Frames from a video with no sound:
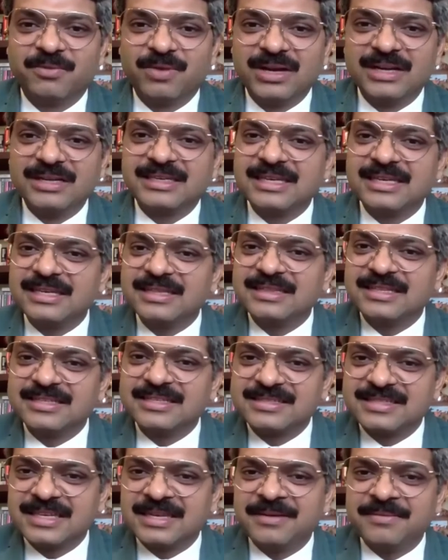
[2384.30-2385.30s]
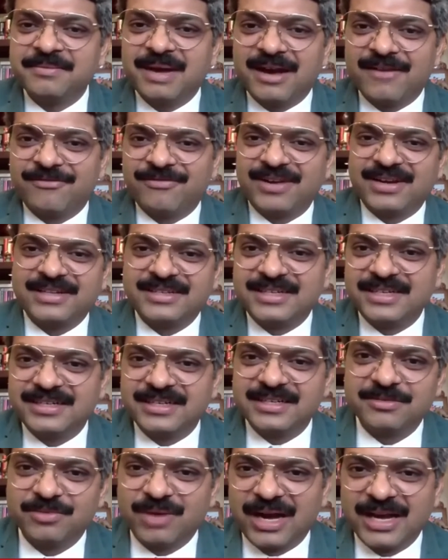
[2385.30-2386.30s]
working in the same
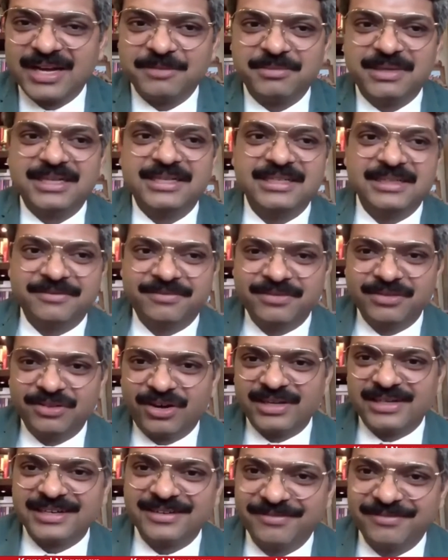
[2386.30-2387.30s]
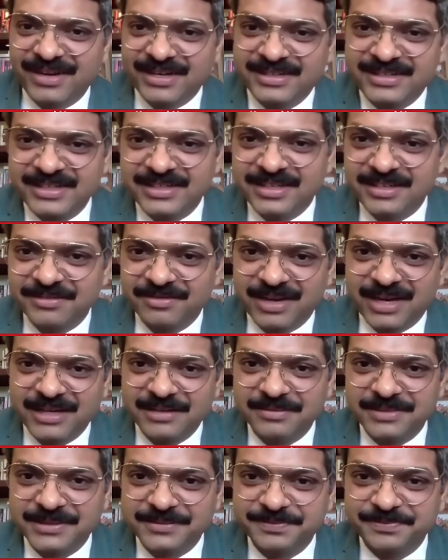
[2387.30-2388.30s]
affected environment, if not infected
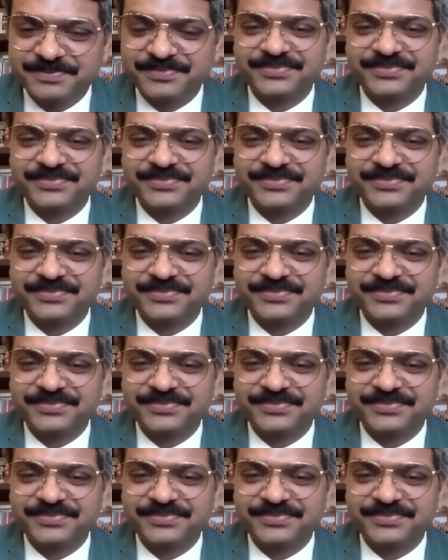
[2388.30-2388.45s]
environment.